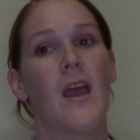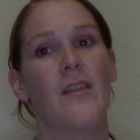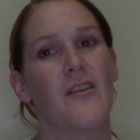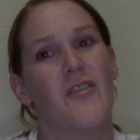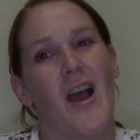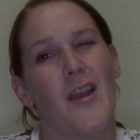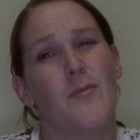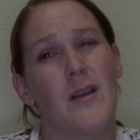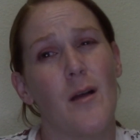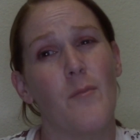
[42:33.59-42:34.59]
They've kind of
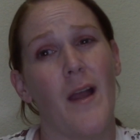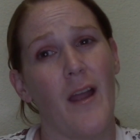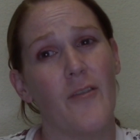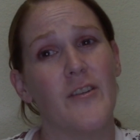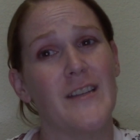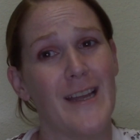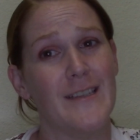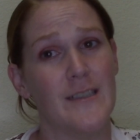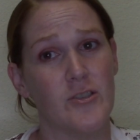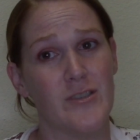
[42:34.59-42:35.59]
become my everyday
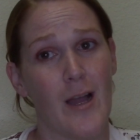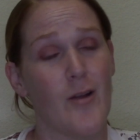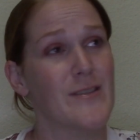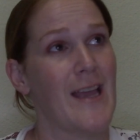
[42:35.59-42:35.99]
dish towels,